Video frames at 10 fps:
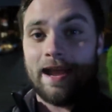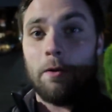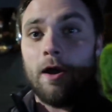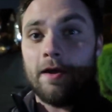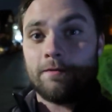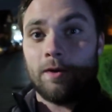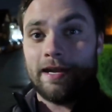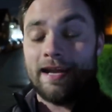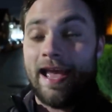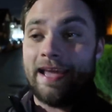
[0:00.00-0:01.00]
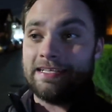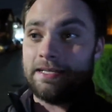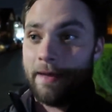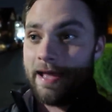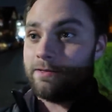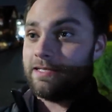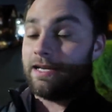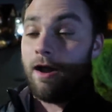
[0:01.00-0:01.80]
Now, I've gone in at eighty pounds, he